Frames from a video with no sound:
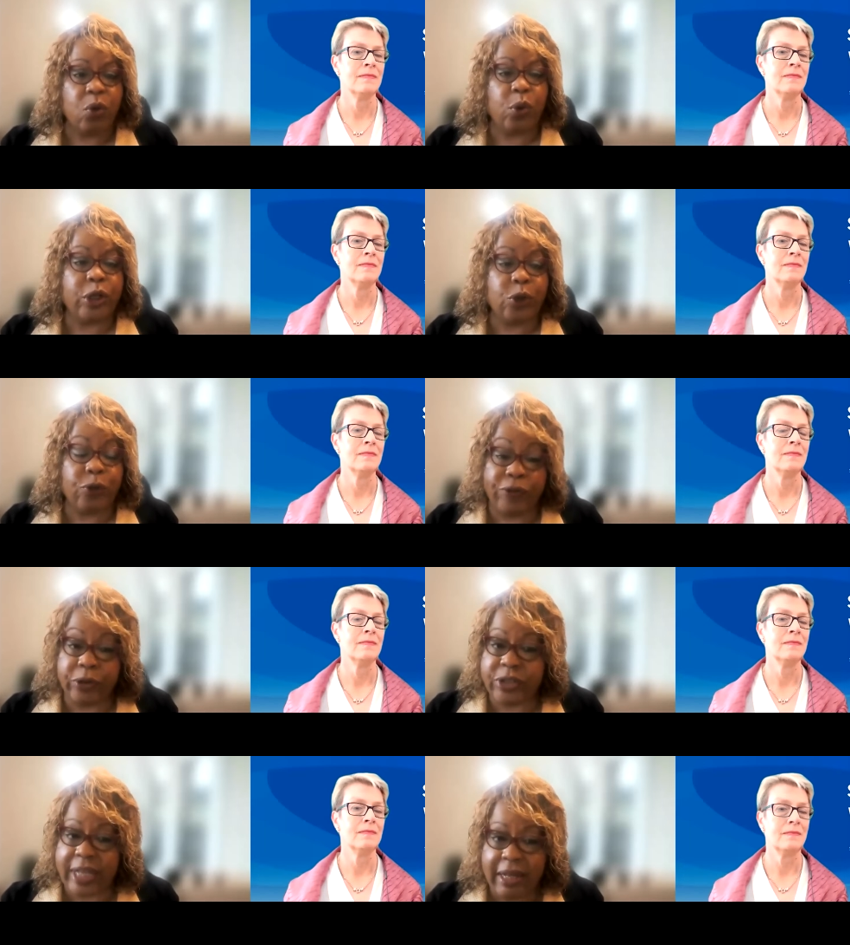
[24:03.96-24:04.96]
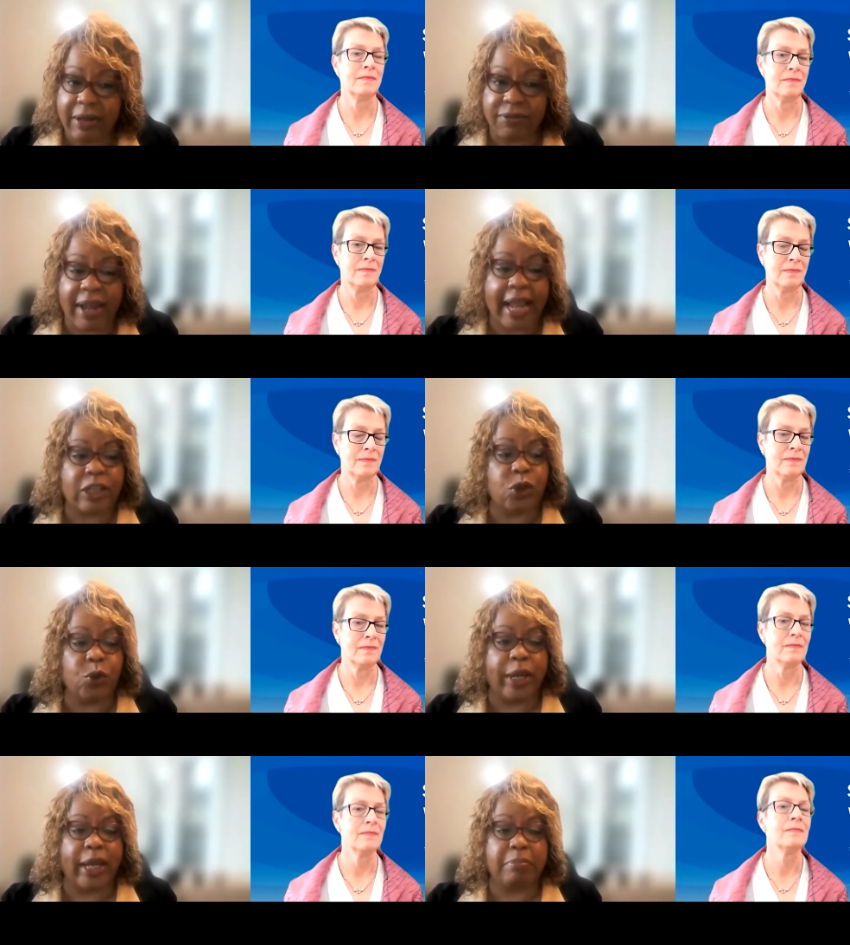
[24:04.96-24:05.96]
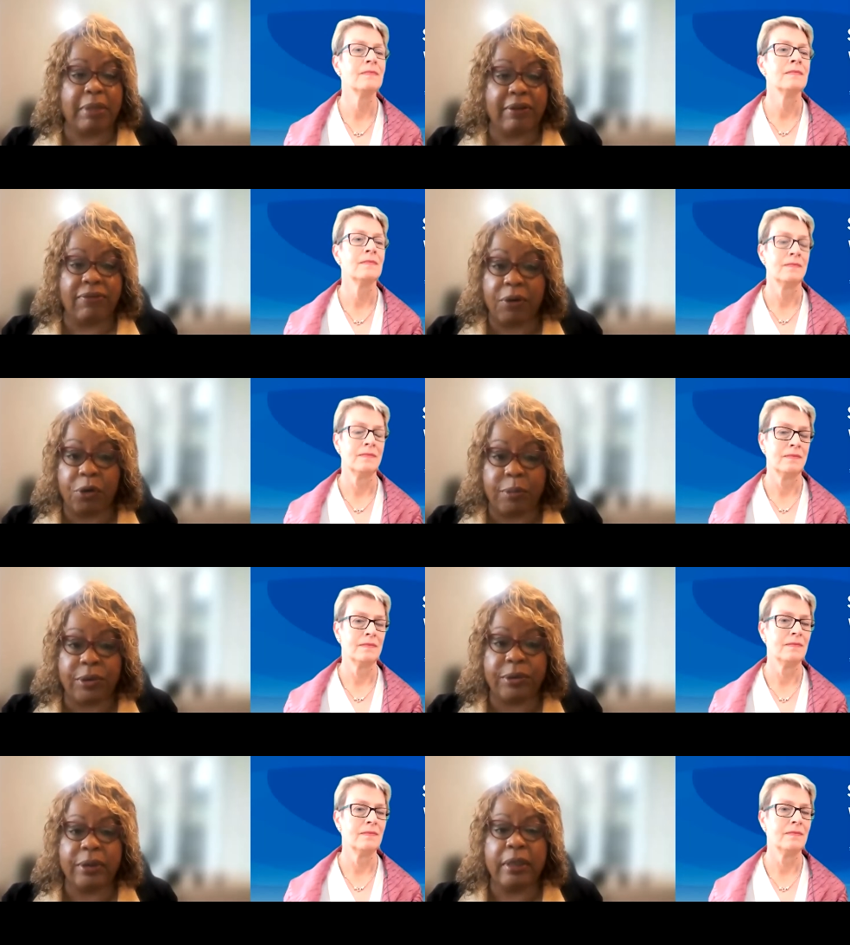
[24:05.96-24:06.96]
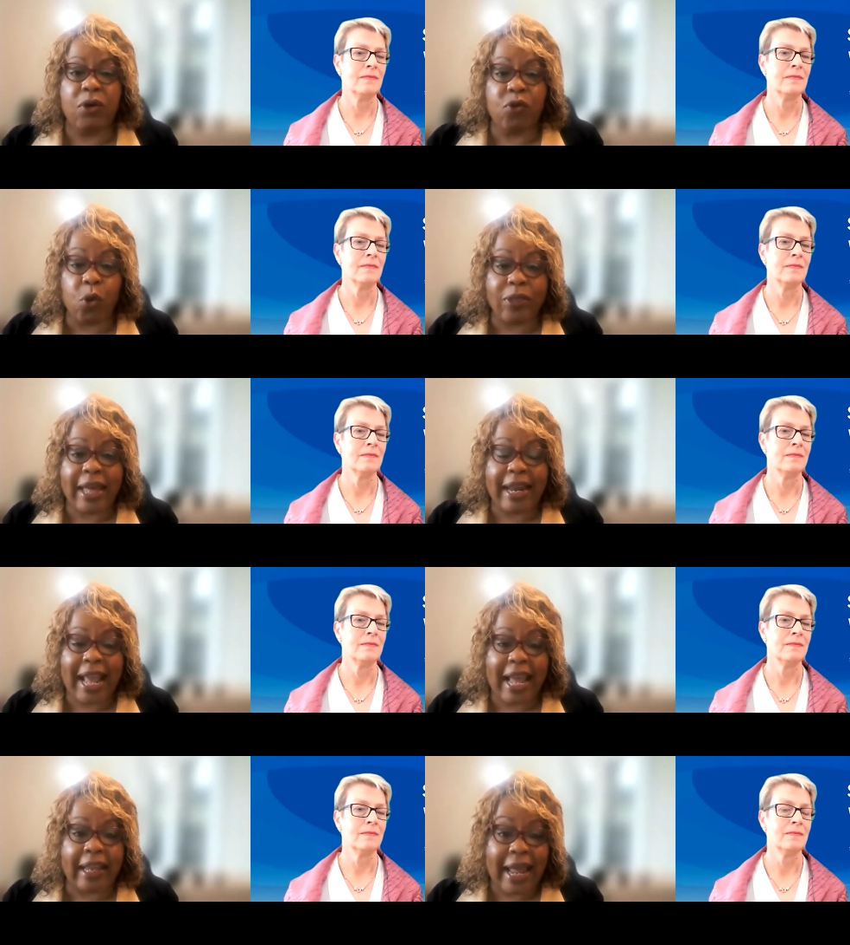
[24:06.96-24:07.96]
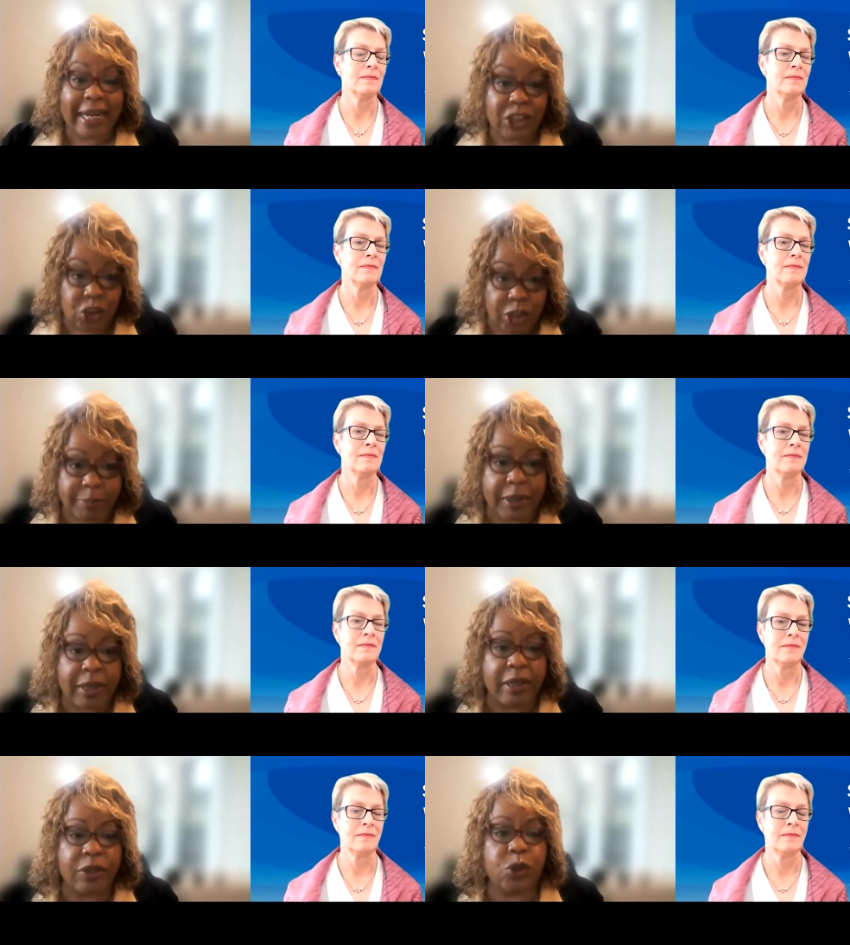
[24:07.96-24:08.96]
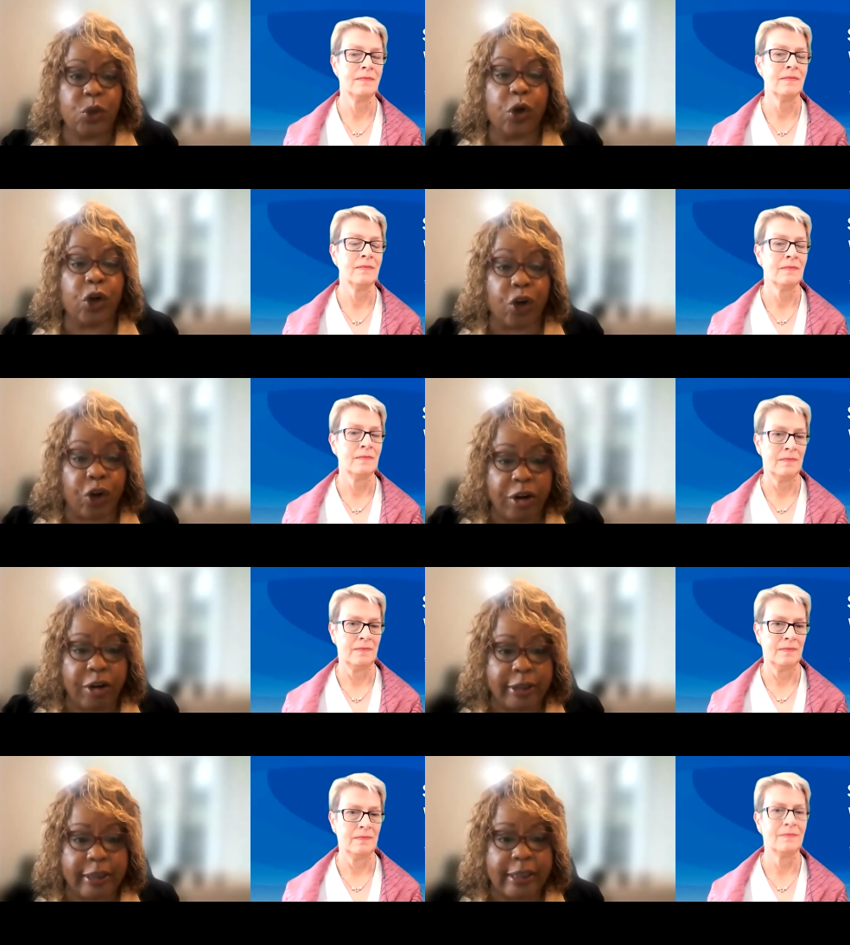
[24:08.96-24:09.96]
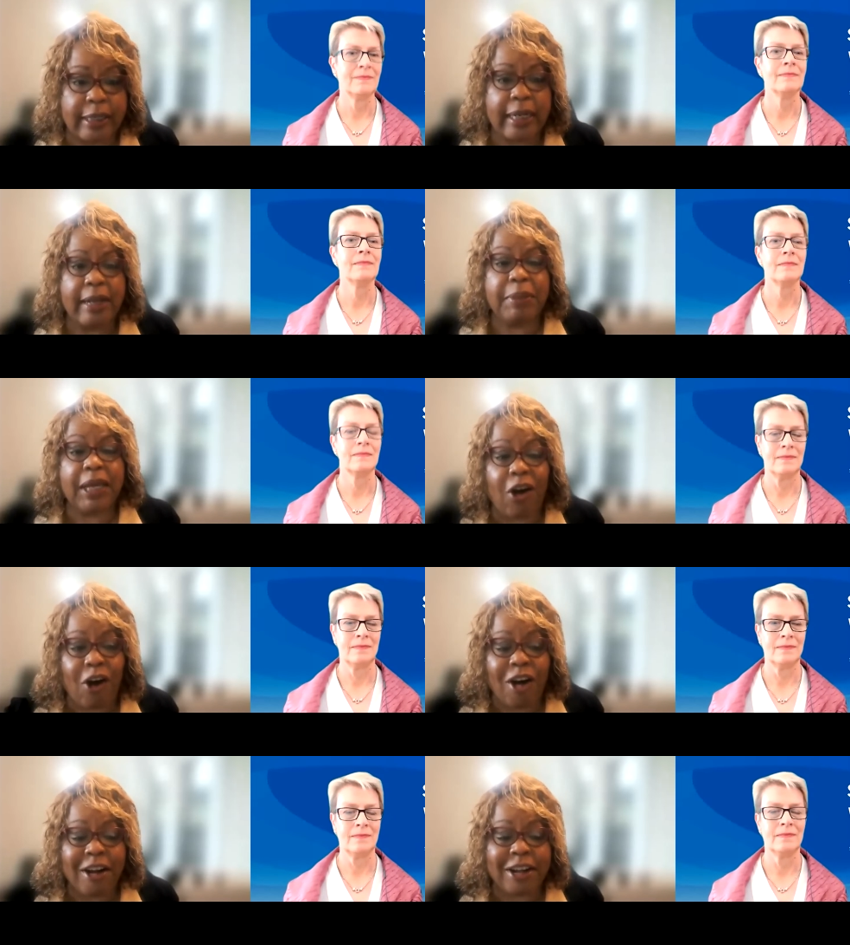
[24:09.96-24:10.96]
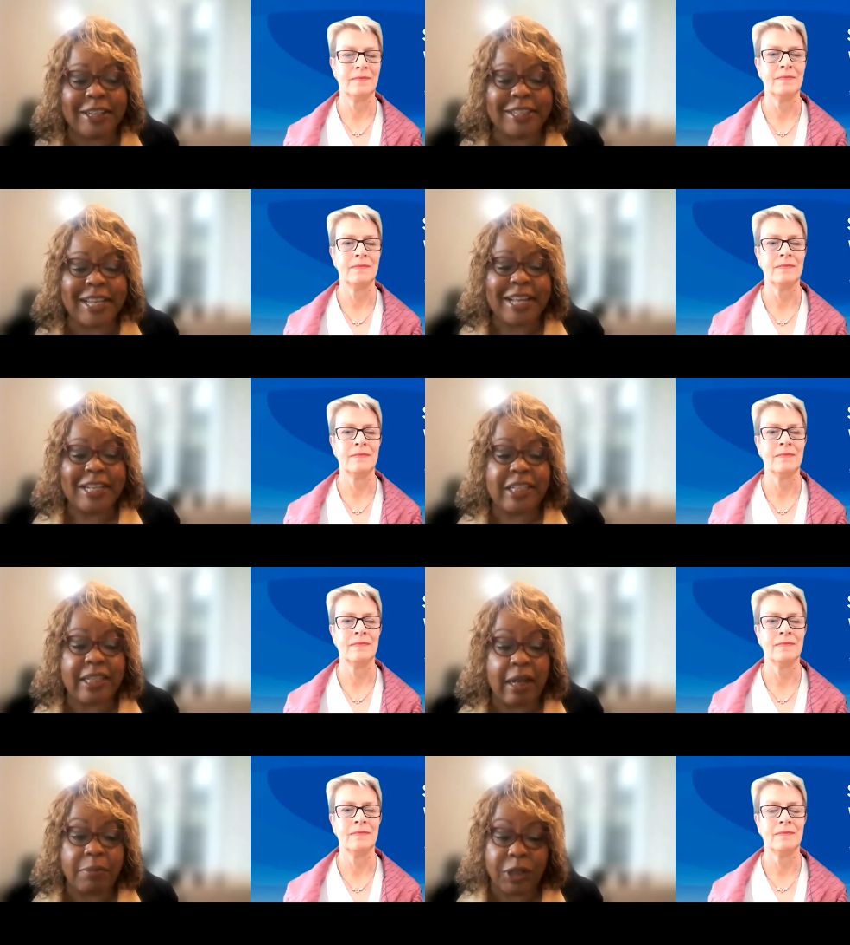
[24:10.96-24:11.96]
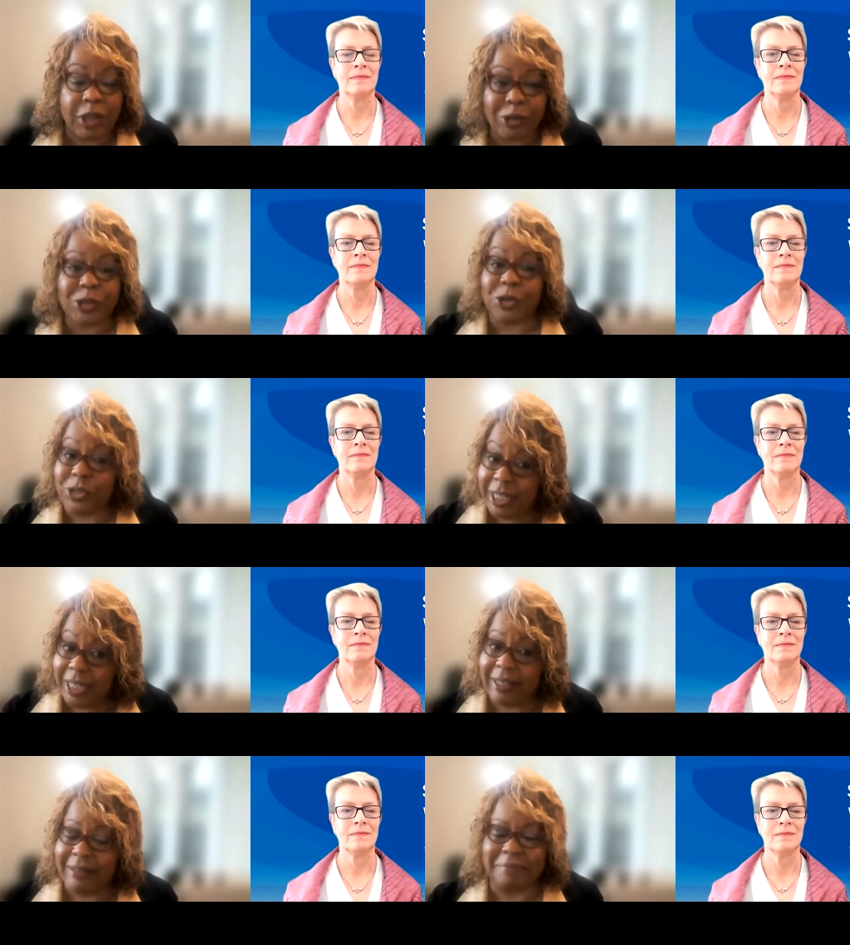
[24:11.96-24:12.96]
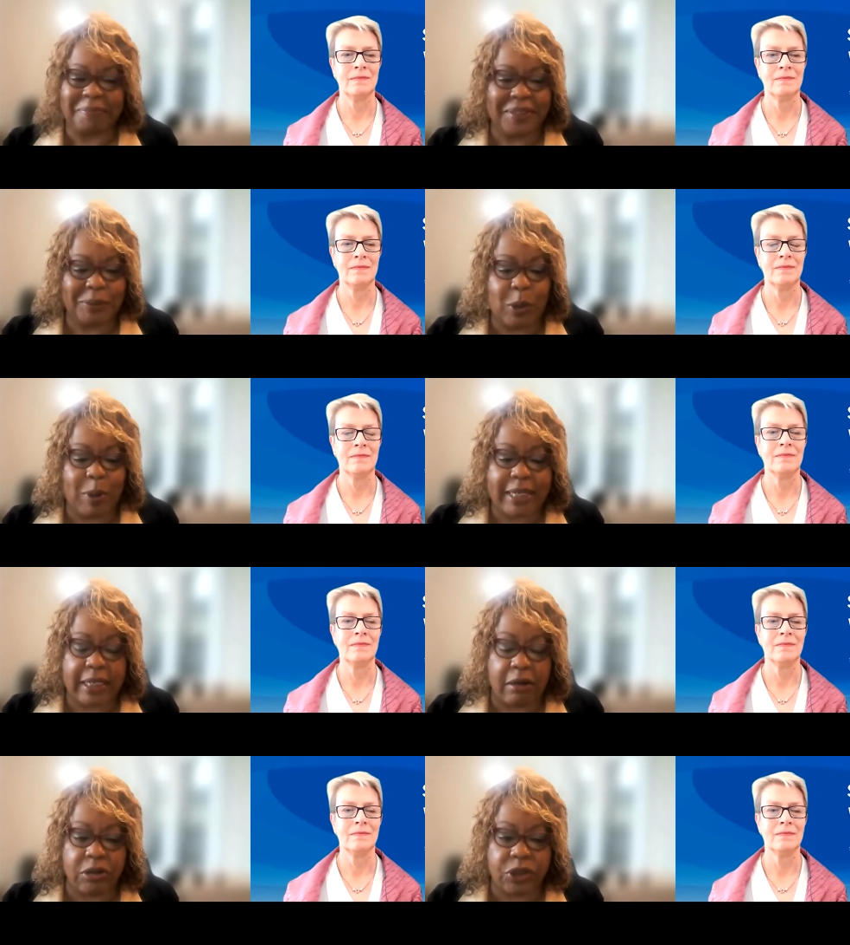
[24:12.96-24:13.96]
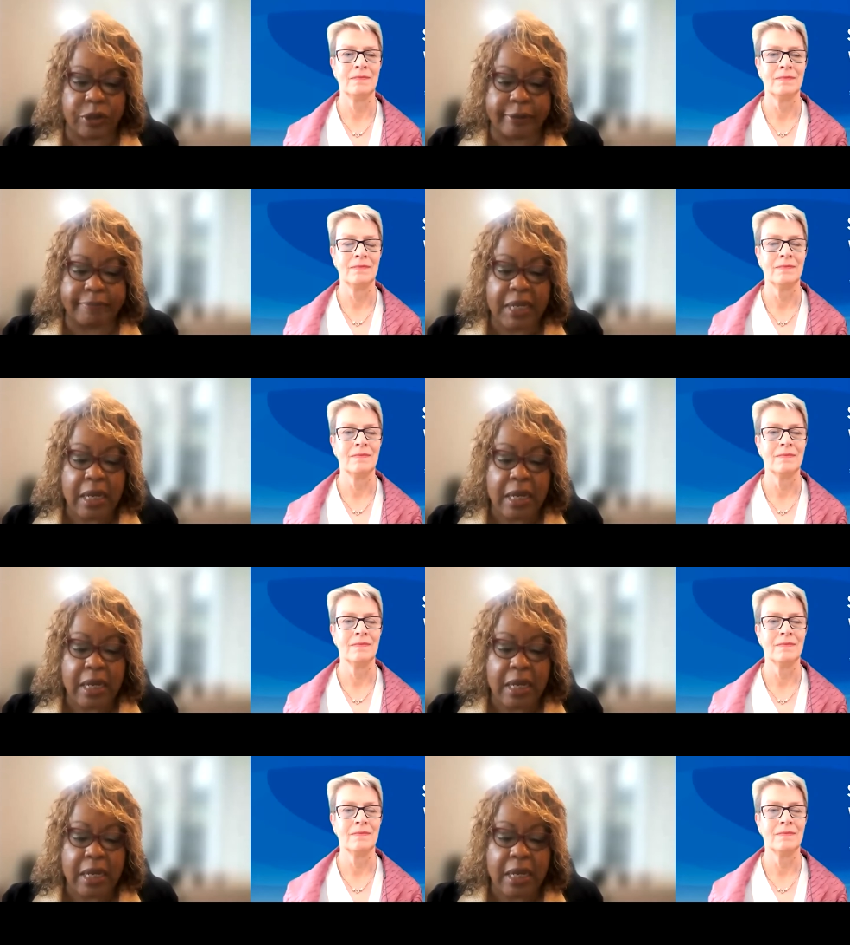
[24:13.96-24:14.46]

Speaker 1: where you feel safe and you can be vulnerable for that allyship to occur because some cultures, again, we go back to culture,